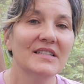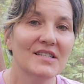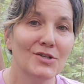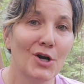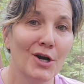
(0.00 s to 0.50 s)
and
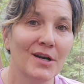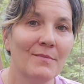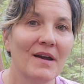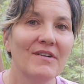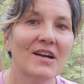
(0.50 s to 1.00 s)
started my
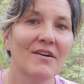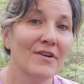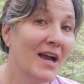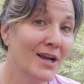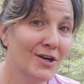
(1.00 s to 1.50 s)
recovery,
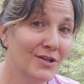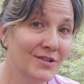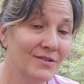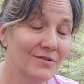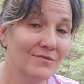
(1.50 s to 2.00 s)
I
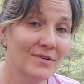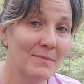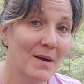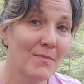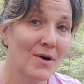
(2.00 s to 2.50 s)
couldn't
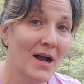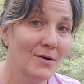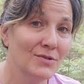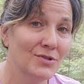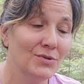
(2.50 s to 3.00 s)
remember how
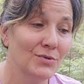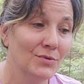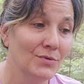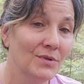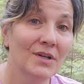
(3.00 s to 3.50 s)
to